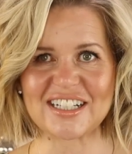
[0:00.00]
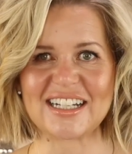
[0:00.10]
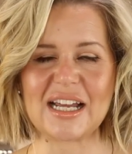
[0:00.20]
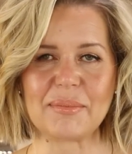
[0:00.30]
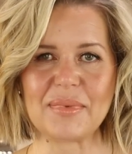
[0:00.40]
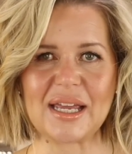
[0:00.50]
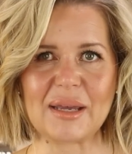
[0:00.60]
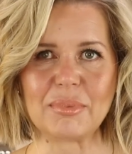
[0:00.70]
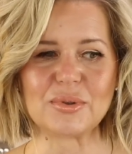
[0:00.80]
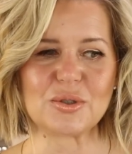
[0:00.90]
and I'm
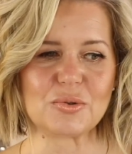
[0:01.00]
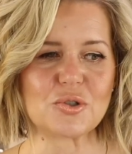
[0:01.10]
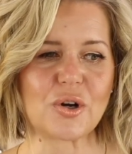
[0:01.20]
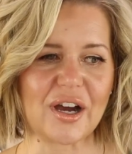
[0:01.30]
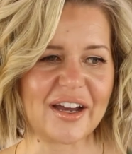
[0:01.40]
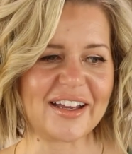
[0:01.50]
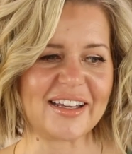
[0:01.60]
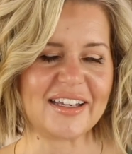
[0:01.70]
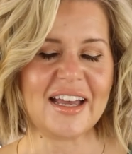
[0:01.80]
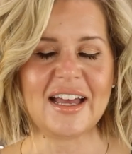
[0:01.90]
able to try,